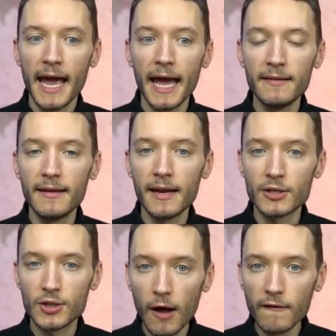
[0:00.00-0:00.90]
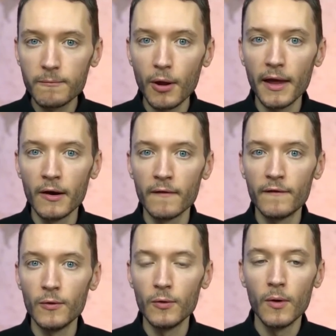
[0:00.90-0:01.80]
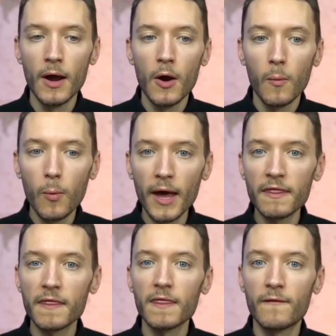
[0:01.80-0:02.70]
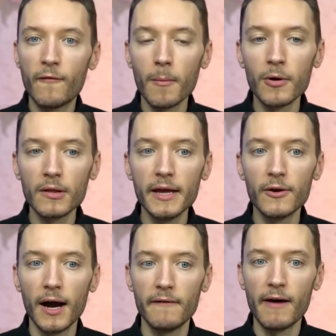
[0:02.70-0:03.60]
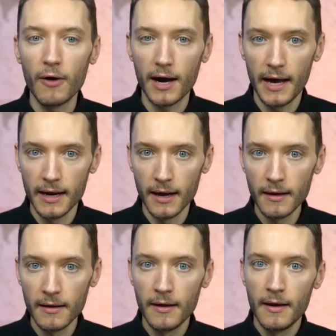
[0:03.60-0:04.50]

and did a softball interview with the former leader of Al-Qaeda,